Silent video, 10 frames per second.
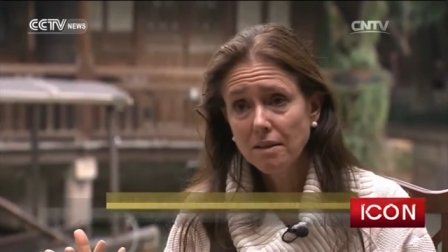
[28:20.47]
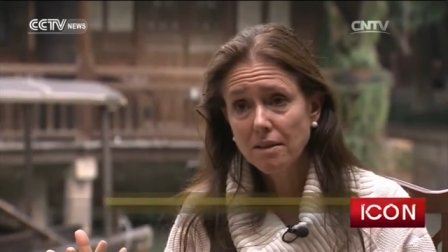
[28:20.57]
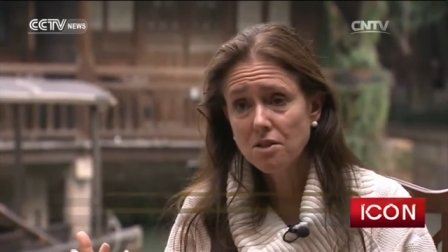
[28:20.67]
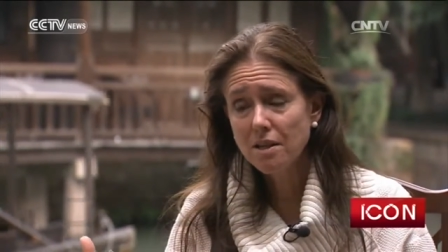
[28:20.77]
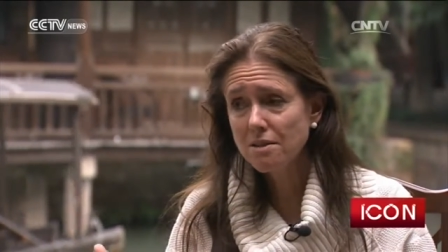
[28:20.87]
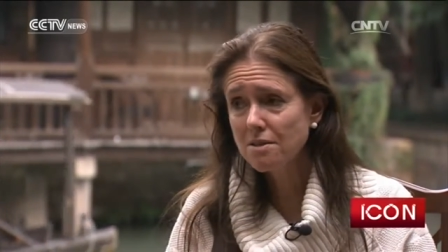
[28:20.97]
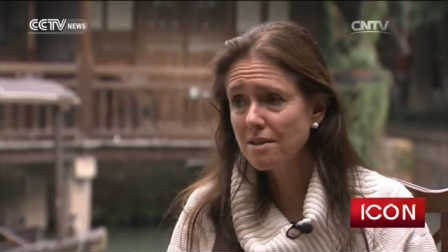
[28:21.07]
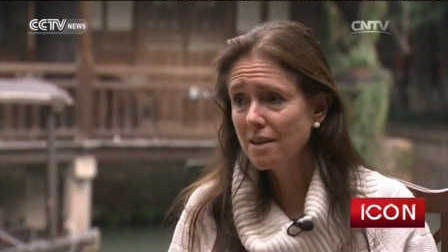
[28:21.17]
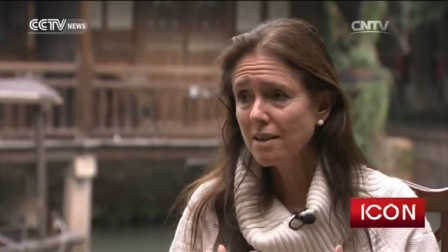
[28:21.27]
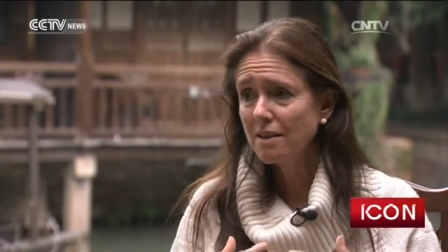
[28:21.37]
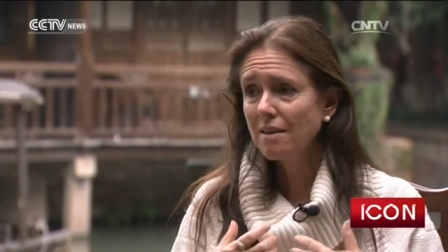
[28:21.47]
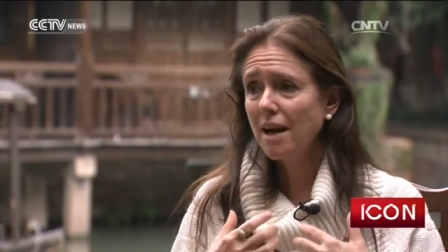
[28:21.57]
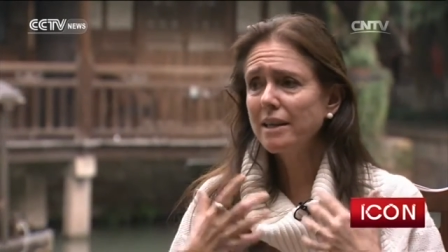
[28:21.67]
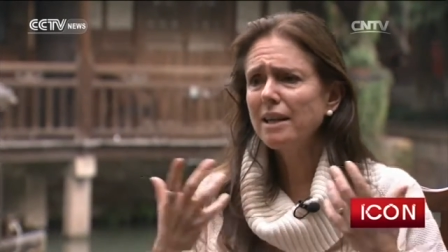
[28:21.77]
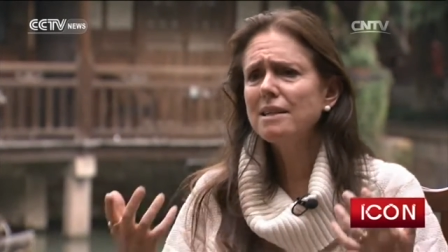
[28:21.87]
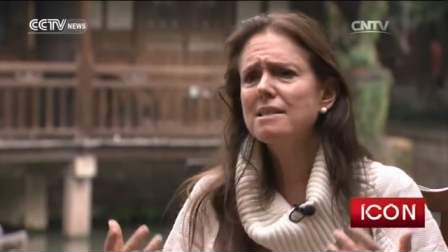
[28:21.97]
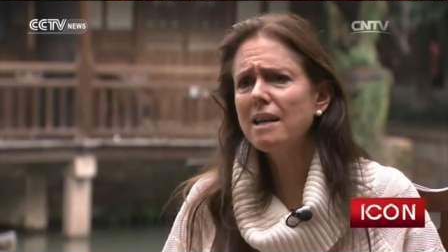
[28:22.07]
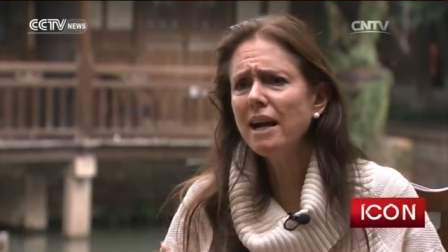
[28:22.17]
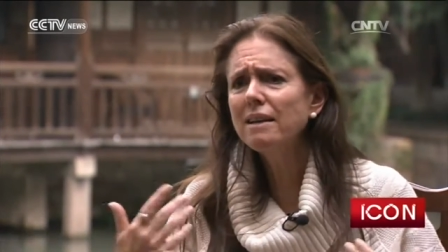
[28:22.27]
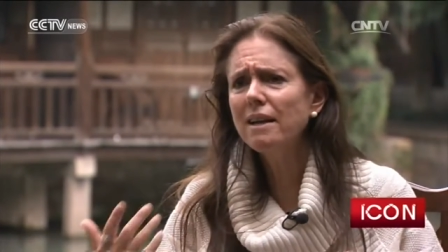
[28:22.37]
It's, it's, I get
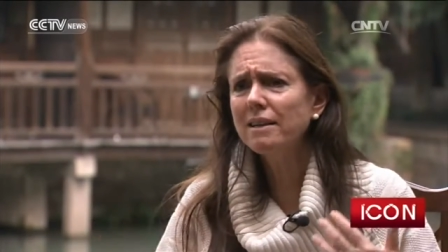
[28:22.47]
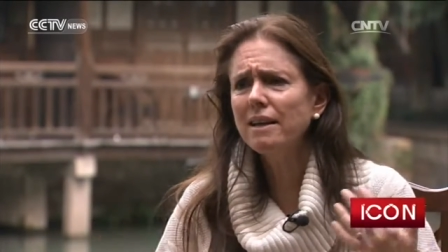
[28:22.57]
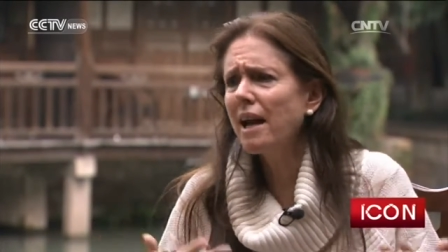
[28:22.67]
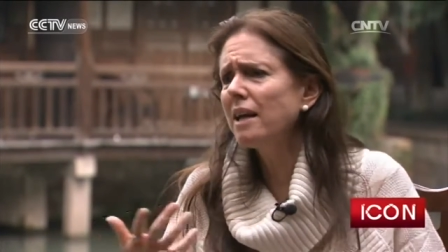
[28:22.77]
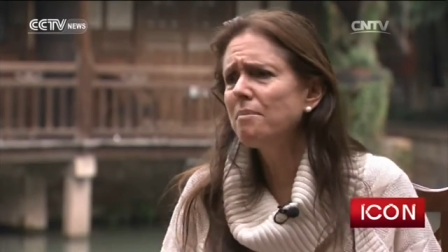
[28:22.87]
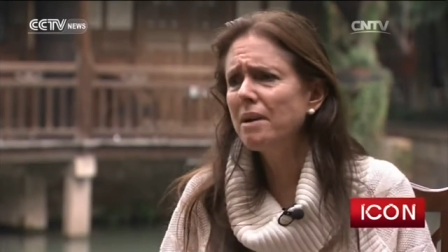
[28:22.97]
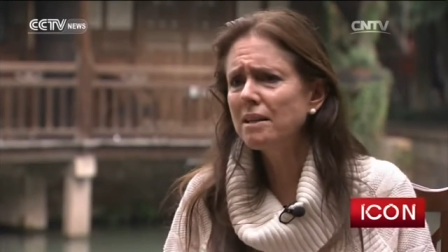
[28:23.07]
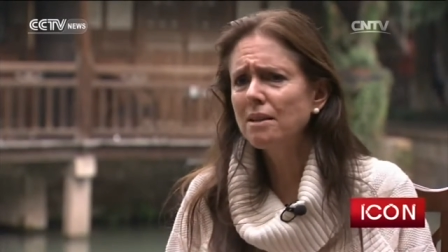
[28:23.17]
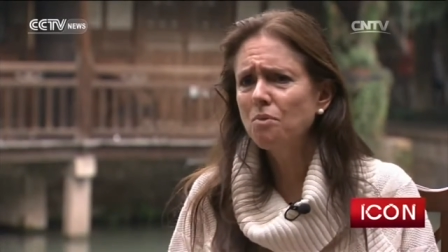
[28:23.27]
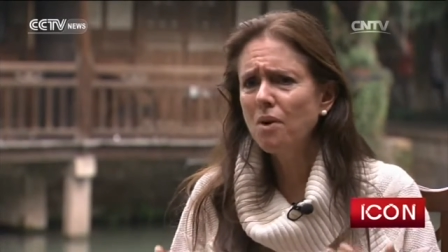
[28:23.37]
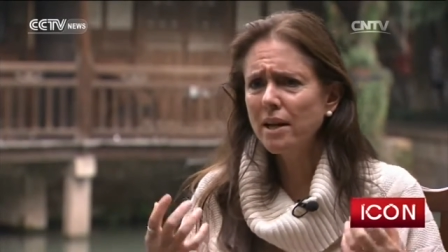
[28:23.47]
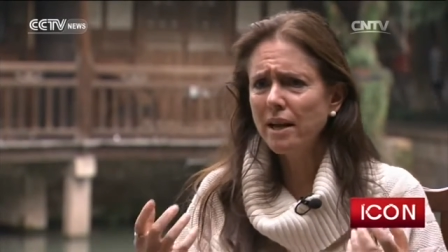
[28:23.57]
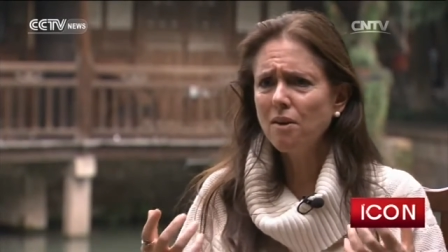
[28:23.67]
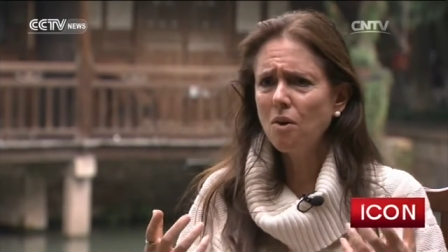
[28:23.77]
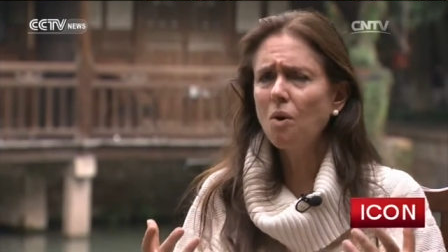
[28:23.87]
excited, I get animated when I go,